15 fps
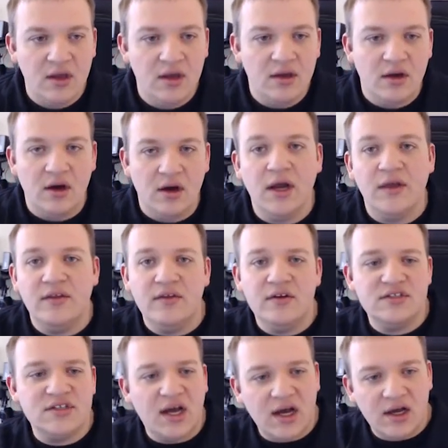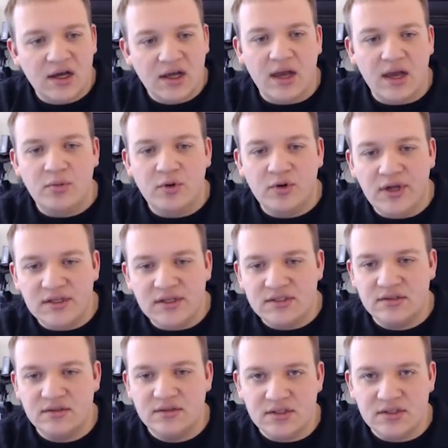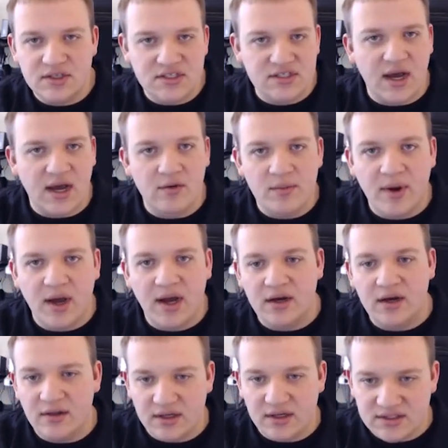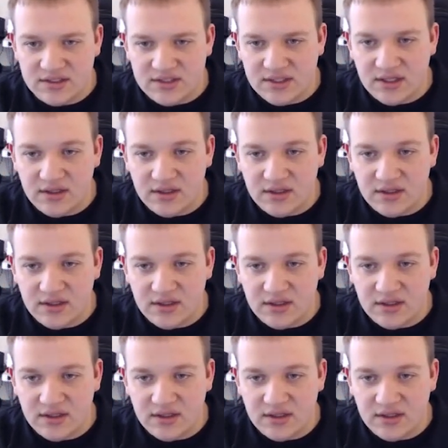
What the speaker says: All right, then there's endpoints. So this is how we bind an Alexa skill